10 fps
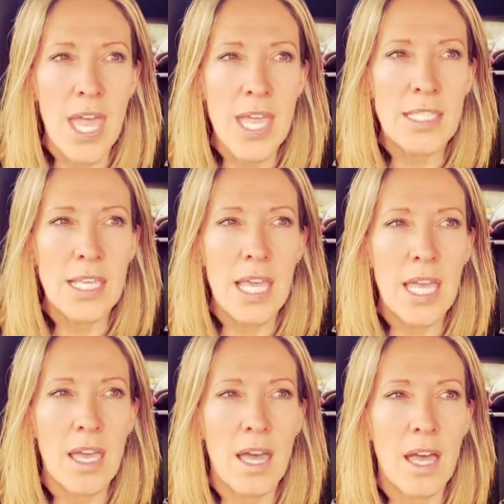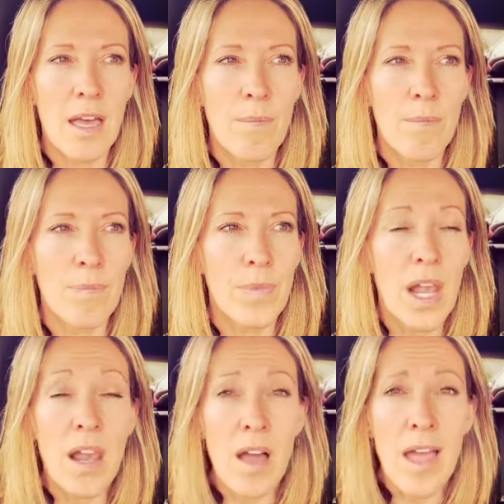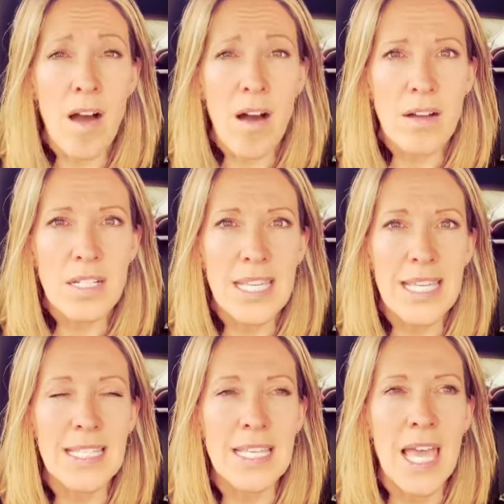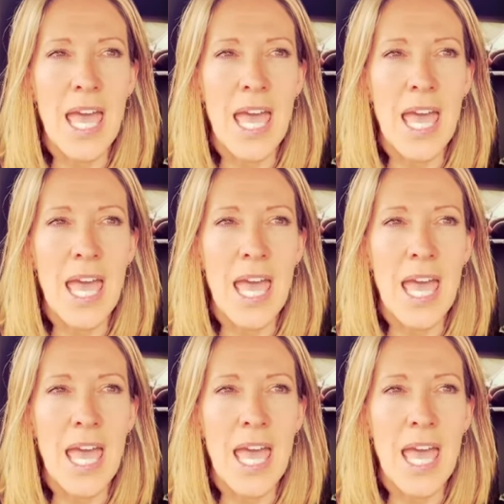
Is it light-hearted?